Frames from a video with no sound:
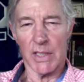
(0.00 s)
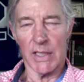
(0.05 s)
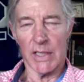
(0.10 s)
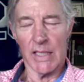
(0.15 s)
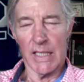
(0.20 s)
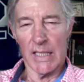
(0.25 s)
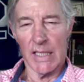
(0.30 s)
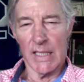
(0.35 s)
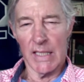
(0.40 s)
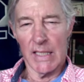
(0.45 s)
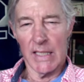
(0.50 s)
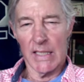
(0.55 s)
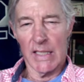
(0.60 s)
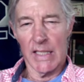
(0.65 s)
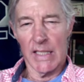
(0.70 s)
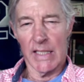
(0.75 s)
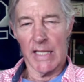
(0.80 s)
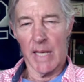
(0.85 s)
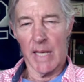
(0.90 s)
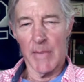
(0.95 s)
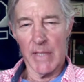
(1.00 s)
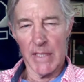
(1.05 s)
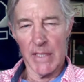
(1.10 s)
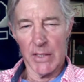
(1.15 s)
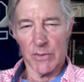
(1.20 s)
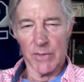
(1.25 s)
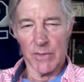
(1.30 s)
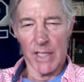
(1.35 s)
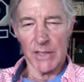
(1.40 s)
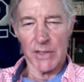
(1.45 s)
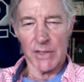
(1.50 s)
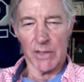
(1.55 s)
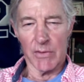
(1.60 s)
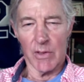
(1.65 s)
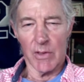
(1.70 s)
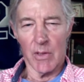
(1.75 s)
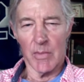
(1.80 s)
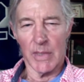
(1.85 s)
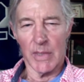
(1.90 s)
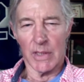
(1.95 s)
And he came into the dressing
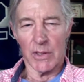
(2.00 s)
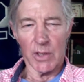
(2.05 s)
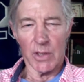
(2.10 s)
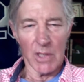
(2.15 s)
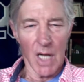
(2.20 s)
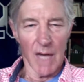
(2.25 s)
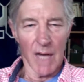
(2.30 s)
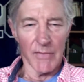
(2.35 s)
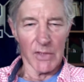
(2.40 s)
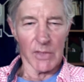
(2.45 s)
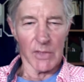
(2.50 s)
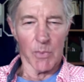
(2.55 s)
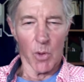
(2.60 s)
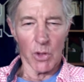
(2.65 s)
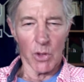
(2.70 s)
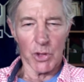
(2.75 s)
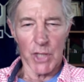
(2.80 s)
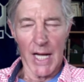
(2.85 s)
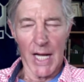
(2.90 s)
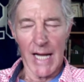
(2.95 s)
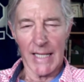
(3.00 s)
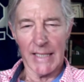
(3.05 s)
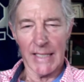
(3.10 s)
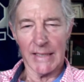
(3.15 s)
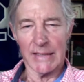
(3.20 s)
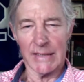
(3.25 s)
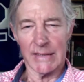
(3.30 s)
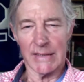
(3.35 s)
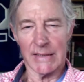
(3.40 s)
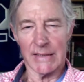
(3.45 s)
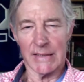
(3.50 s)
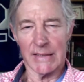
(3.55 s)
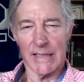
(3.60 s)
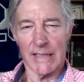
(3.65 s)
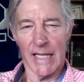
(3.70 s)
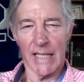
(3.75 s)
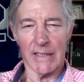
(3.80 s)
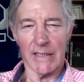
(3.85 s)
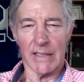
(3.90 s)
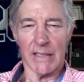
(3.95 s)
room and took off his sport jacket and
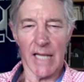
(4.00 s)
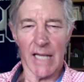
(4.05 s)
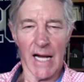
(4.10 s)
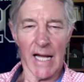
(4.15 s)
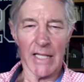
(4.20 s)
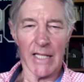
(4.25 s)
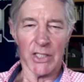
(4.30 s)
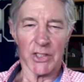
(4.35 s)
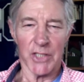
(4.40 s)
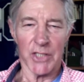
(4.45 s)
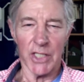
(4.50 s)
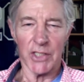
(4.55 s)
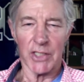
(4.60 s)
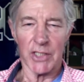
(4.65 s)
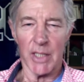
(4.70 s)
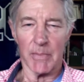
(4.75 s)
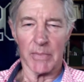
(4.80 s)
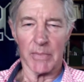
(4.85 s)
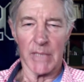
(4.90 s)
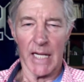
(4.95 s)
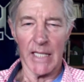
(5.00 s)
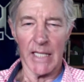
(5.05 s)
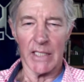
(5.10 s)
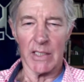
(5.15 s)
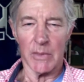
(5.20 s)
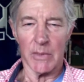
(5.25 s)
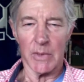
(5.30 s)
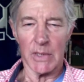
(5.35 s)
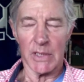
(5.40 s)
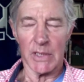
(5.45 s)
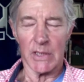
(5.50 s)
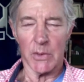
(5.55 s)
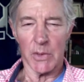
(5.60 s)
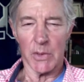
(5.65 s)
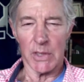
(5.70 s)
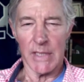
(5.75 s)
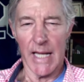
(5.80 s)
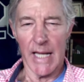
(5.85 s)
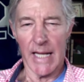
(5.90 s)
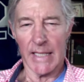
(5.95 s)
had the tie cinched up tight to his to
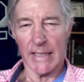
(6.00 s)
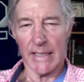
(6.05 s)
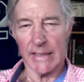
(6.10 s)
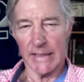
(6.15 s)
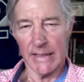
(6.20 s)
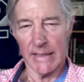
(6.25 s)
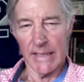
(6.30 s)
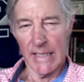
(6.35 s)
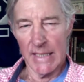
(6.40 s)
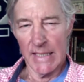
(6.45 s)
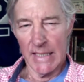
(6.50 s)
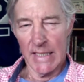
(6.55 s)
his neck and